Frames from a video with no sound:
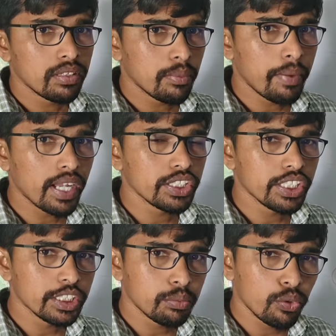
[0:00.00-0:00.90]
The Pangea
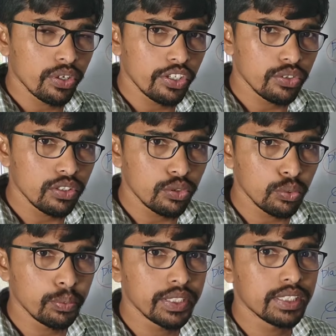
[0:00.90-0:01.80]
is broken into the
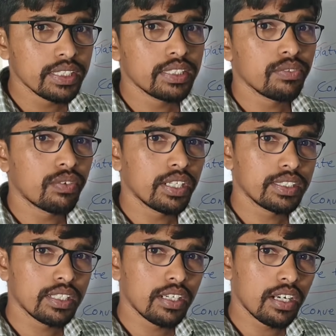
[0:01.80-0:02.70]
two pieces. One
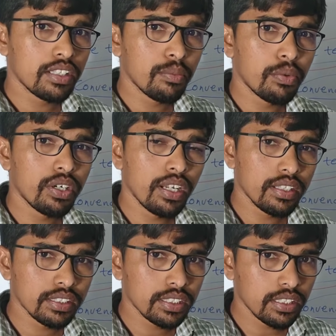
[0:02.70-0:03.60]
is the northern part
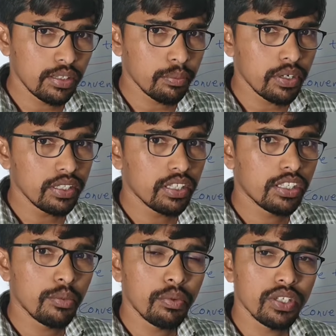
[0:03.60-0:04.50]
and the southern part.
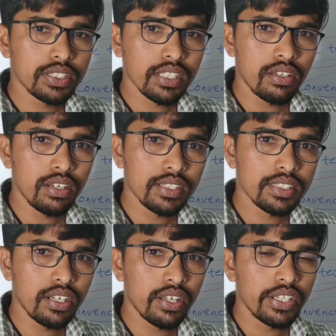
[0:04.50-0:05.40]
Northern part is called as
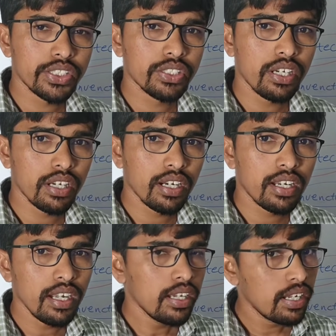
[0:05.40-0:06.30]
the Laurasia,
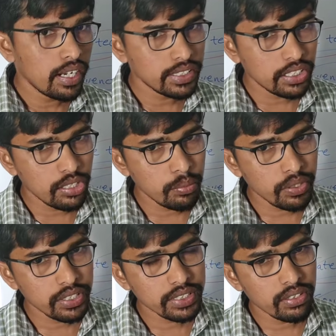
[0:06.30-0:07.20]
Angara, and southern
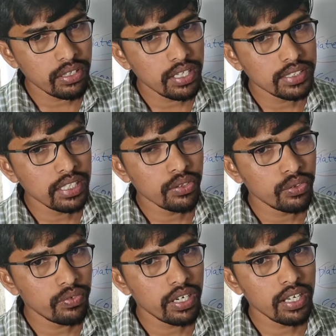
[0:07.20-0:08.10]
part is called as the
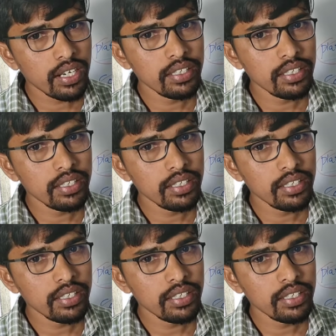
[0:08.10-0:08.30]
Gondwana